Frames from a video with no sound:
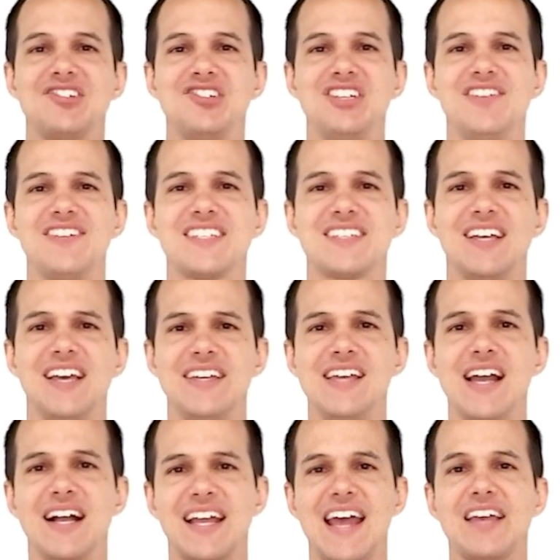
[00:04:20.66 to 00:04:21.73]
and add
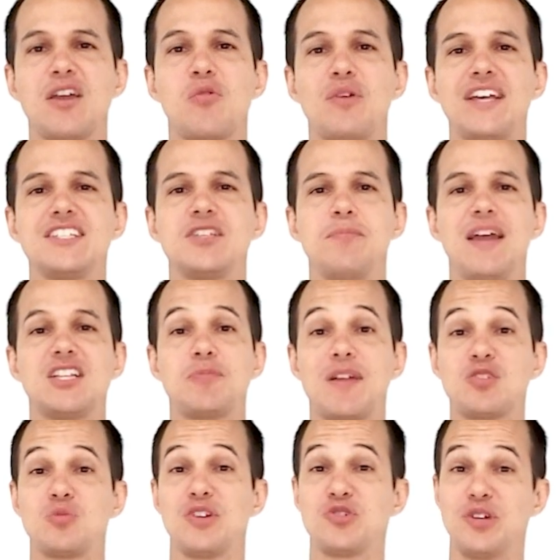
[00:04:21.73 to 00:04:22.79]
knowledge to your professional
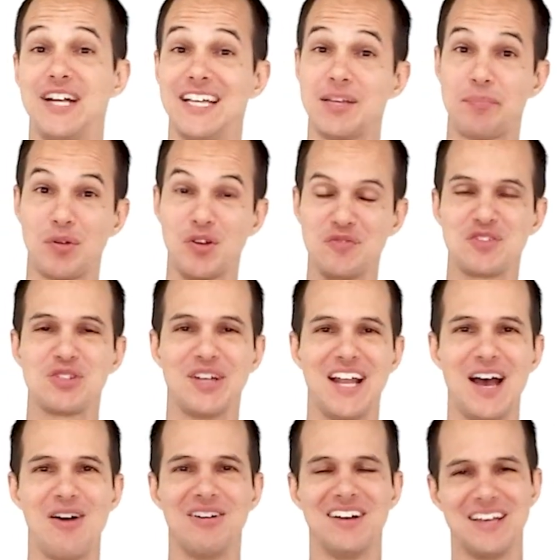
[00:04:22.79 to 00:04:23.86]
and personal journey.
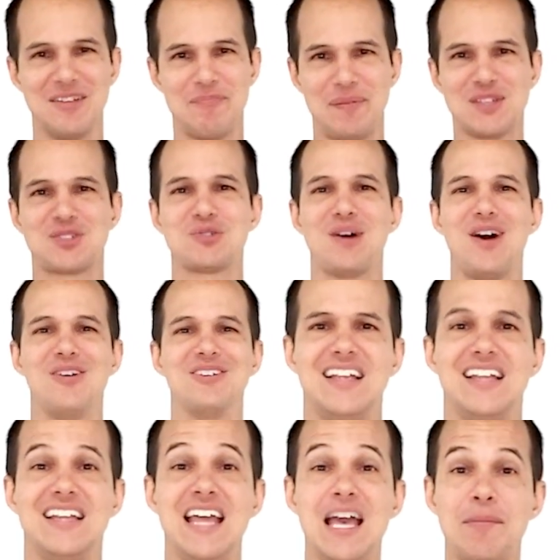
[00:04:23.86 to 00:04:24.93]
Remember to fill
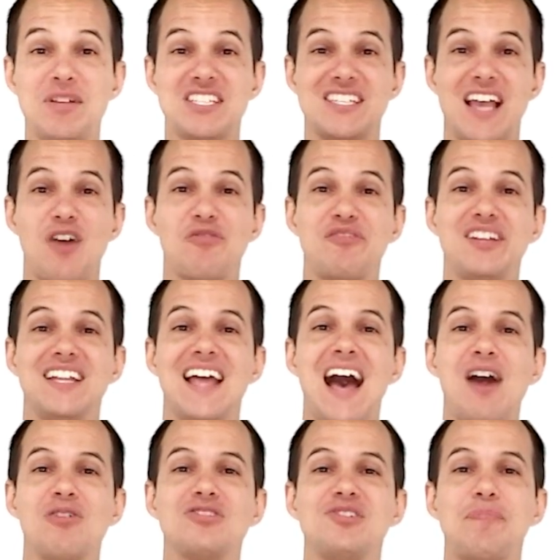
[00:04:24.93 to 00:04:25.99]
out our course
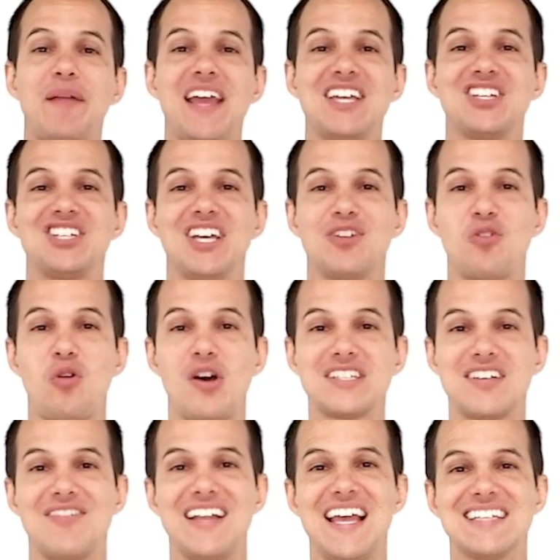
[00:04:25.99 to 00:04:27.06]
evaluation at the end.
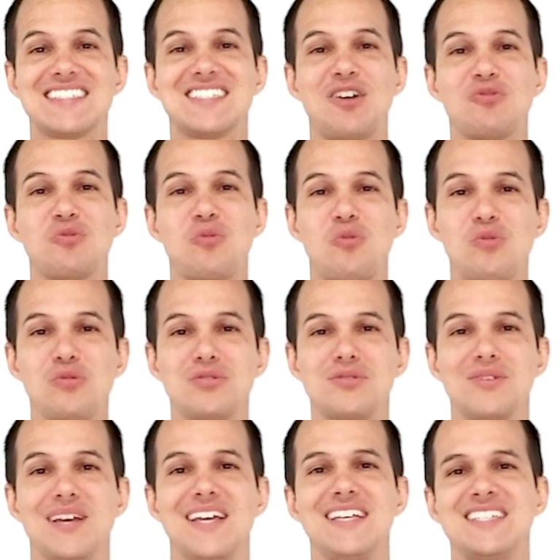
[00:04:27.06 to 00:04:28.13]
And whenever possible,
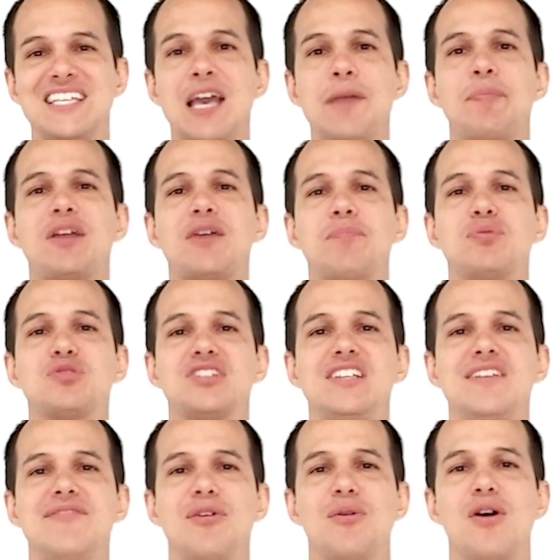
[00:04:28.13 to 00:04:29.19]
share your
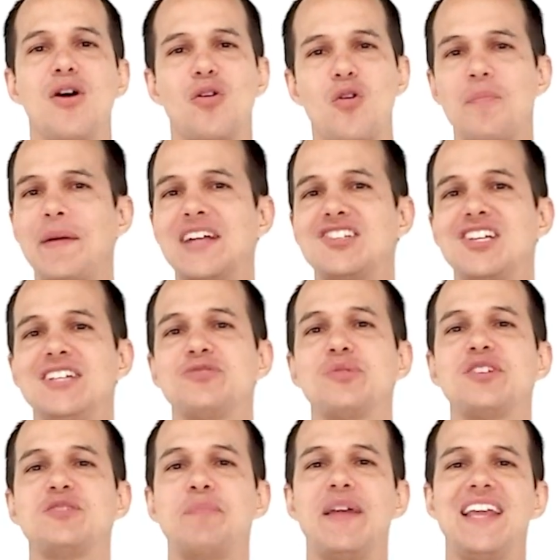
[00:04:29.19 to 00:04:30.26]
experience with this course.
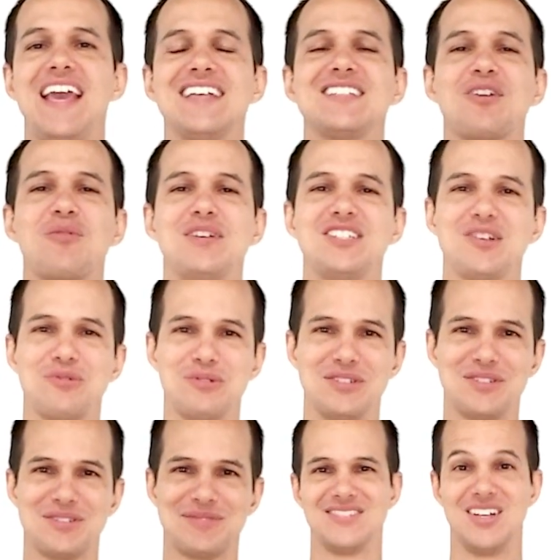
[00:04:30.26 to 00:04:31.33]
Thank you for your
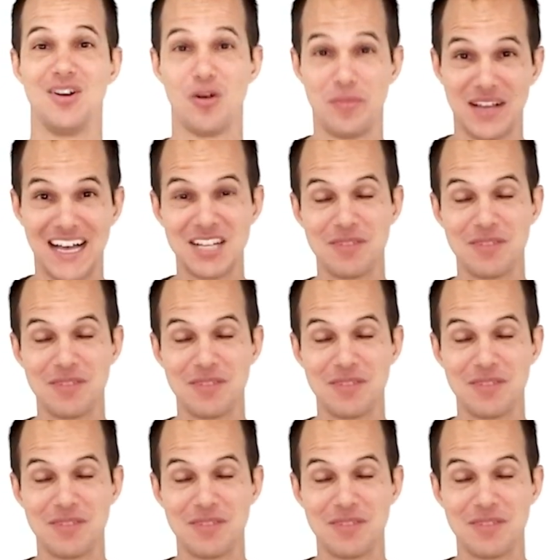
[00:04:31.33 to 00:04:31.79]
trust and have a good